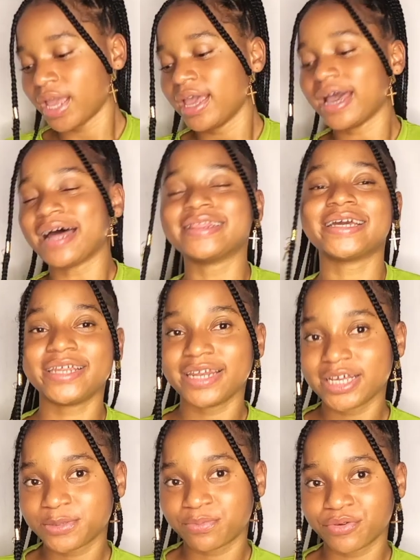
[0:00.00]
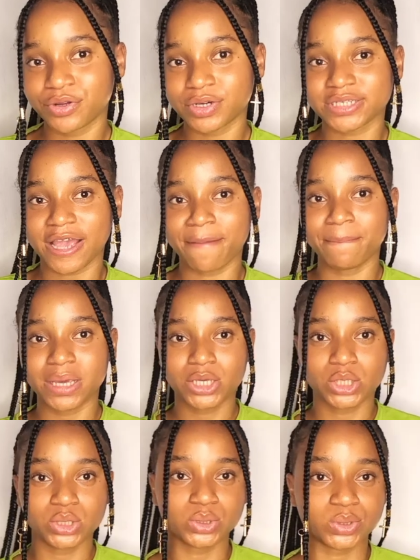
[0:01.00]
and then the next product i
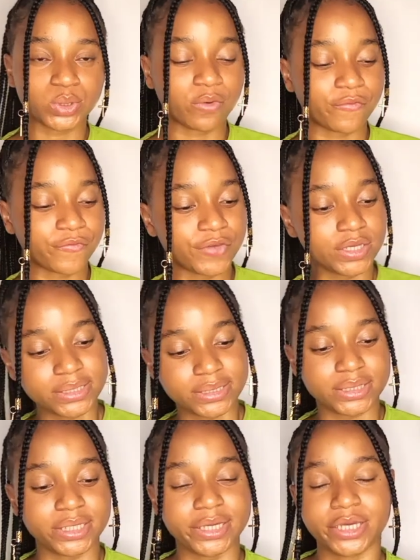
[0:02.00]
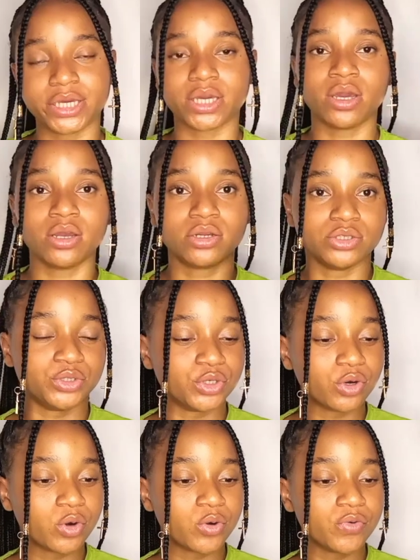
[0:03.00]
make use of is the
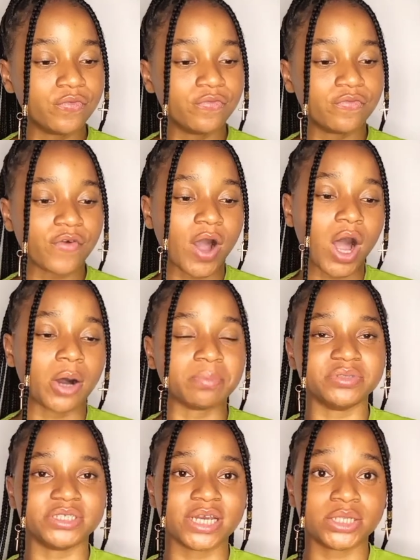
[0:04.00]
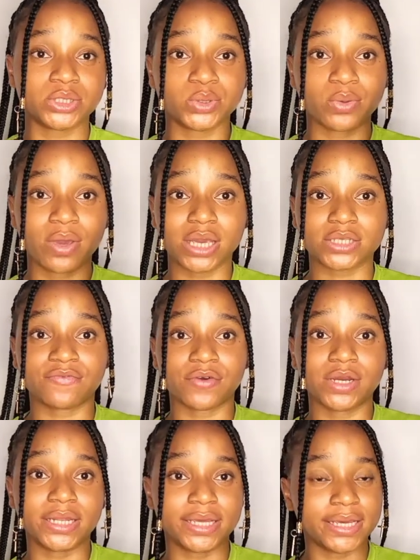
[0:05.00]
dove um, gentle
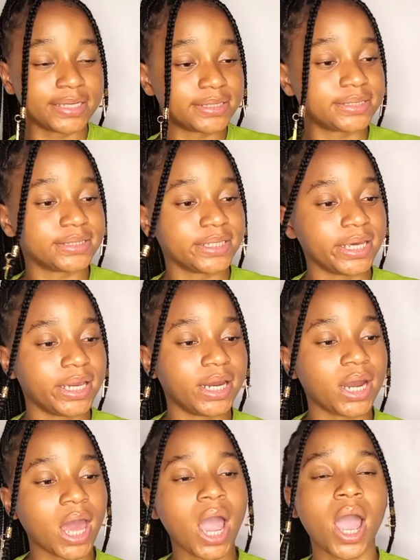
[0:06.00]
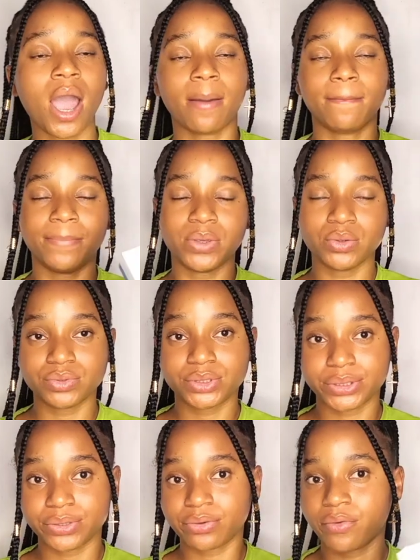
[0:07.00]
exfoliating
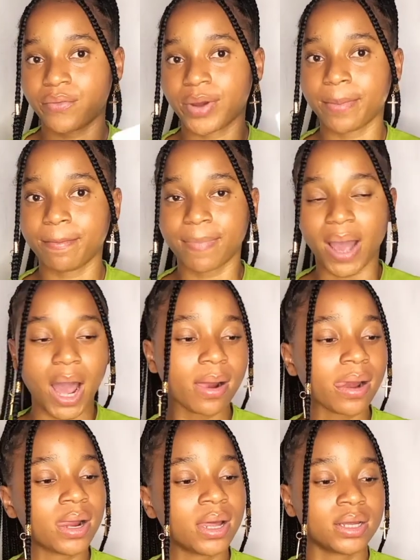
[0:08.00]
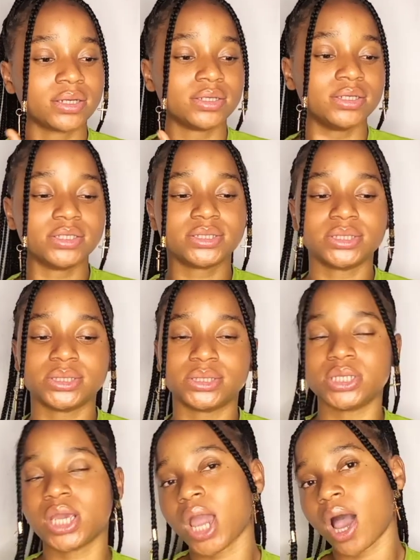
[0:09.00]
beauty cream bar this is
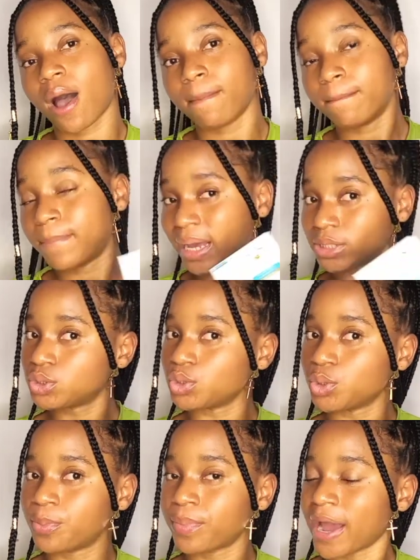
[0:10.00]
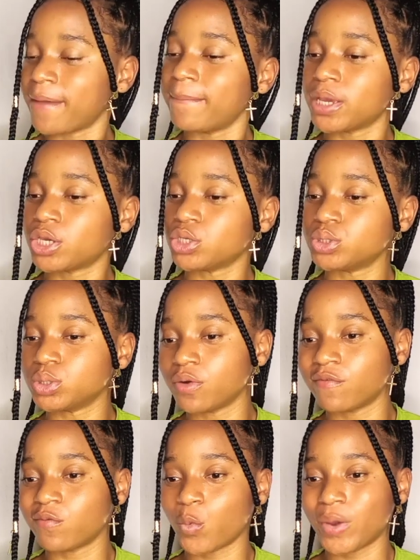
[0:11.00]
the um, bar soap i make use
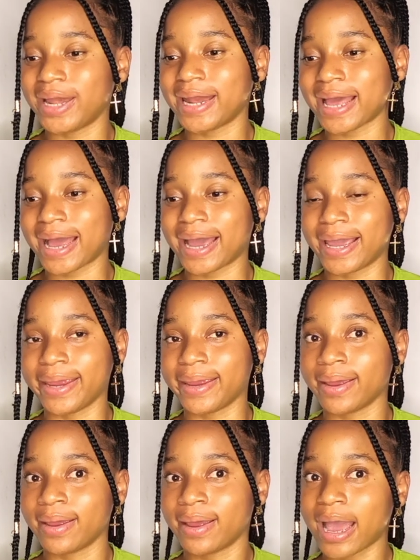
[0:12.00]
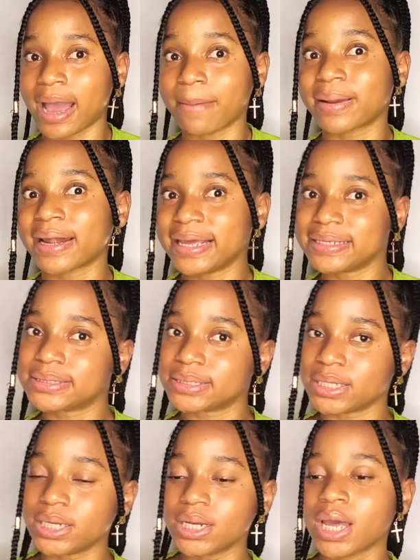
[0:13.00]
of when i am
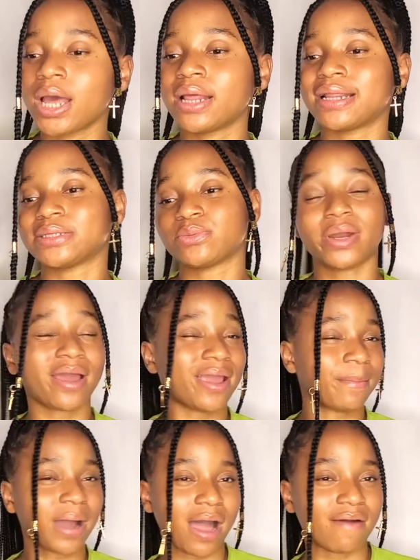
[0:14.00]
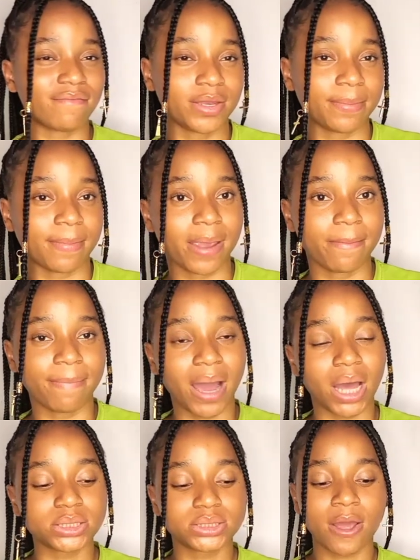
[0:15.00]
cleansing that's when i am having my
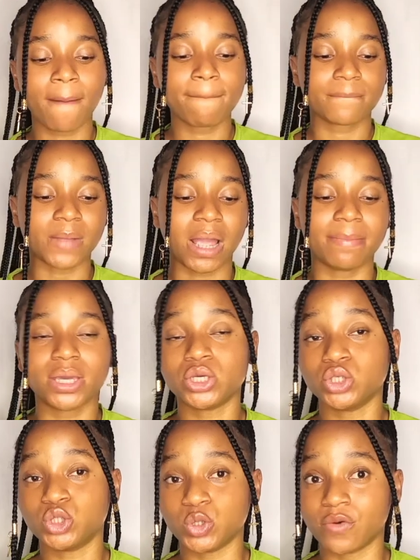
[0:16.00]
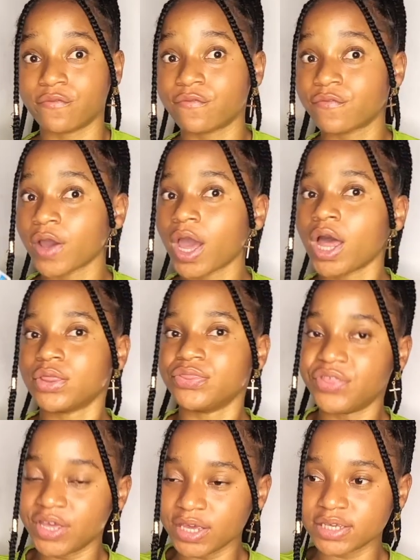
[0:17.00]
bath i make use of
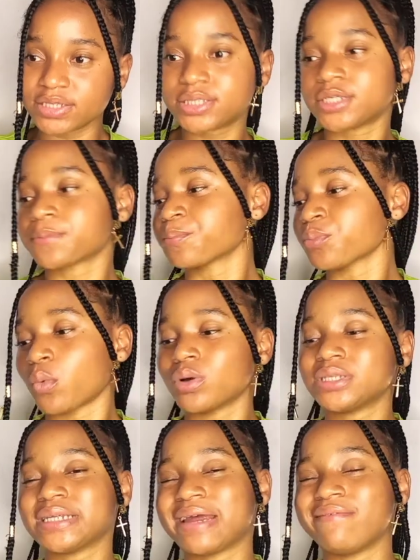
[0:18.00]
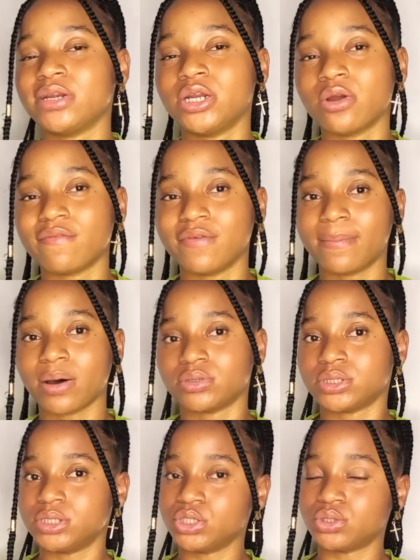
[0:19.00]
this one thing I really love
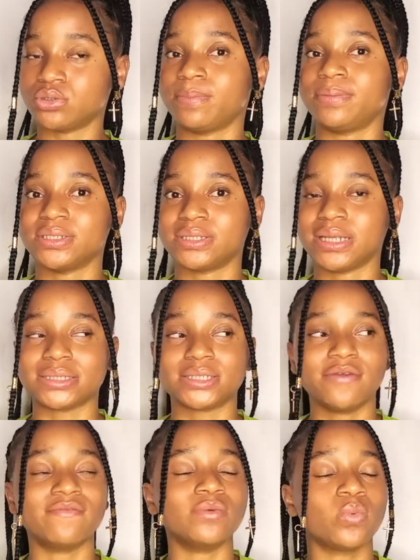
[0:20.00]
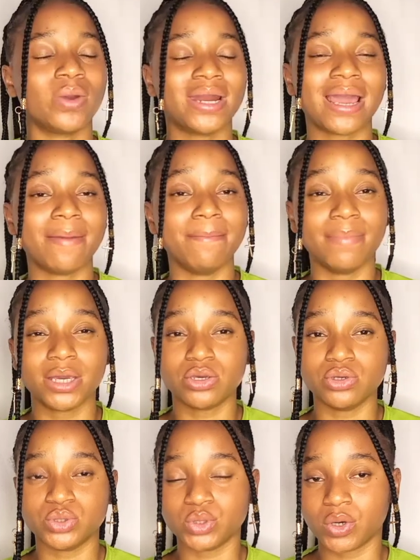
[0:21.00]
about this soap is that even when I make
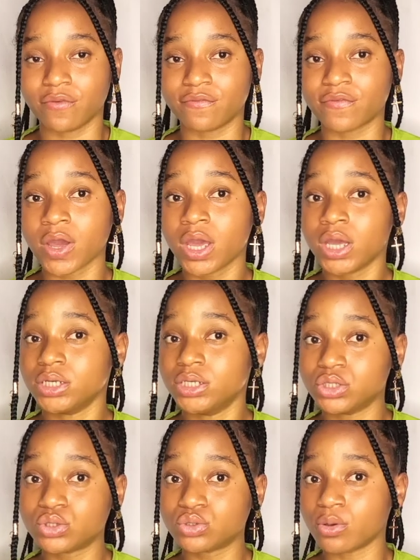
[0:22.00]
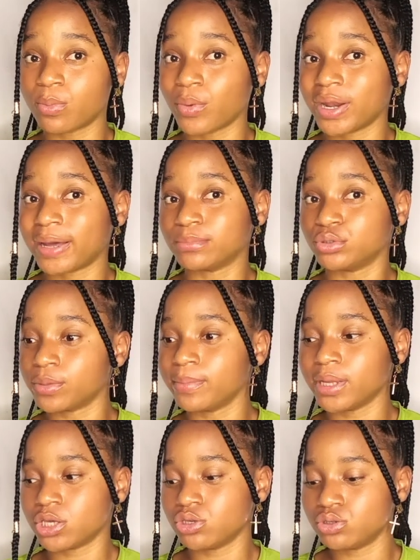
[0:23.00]
use of this soap when i'm done
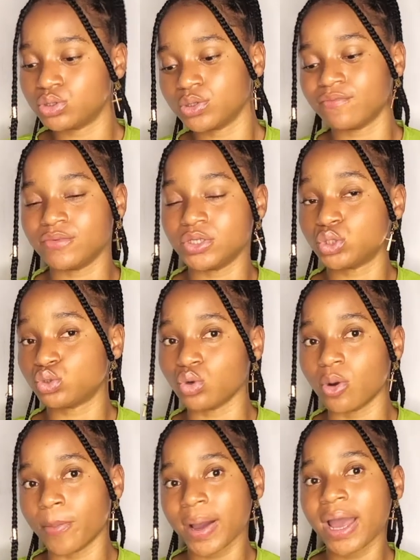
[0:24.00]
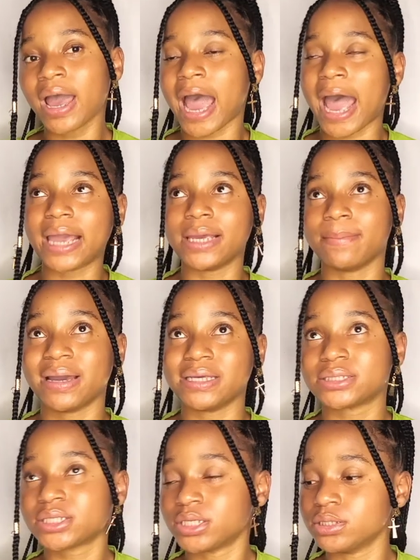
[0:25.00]
making use of this soap i my
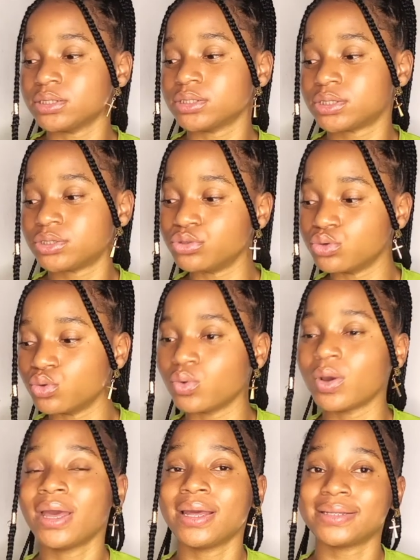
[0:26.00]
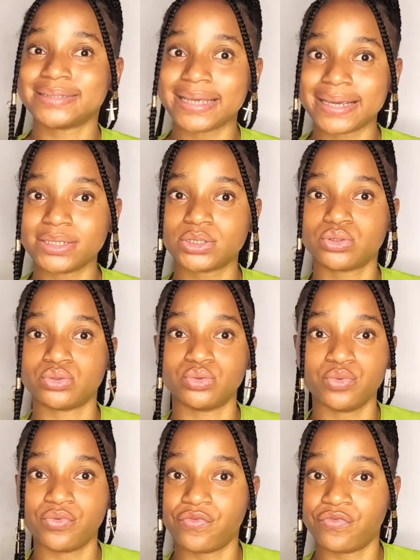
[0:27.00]
skin still tends to
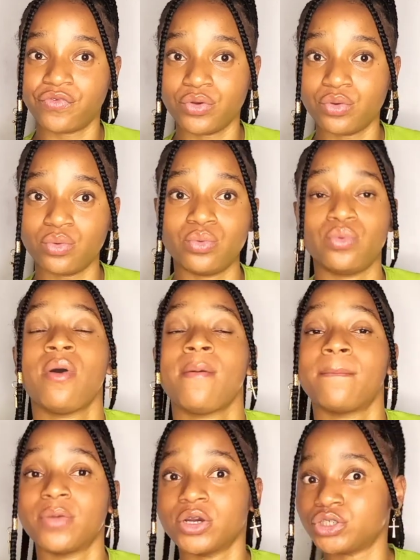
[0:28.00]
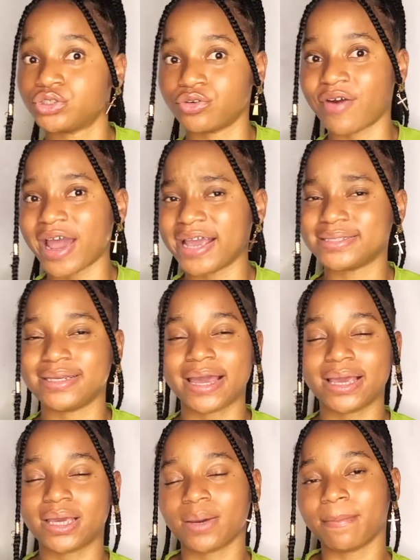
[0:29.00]
feel moisturized
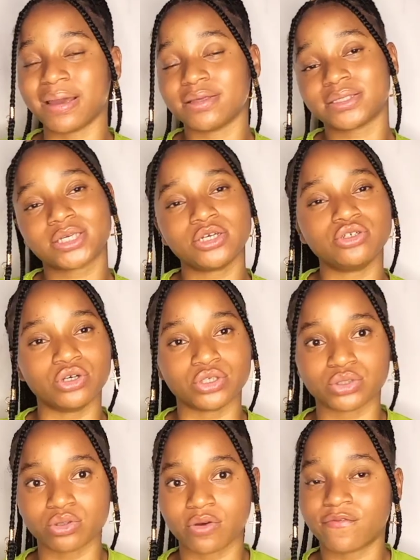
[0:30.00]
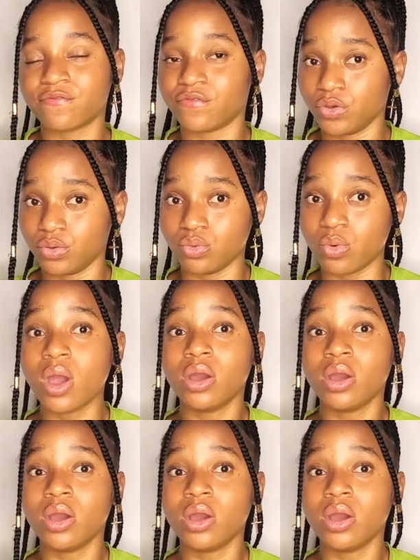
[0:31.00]
like my skin does not feel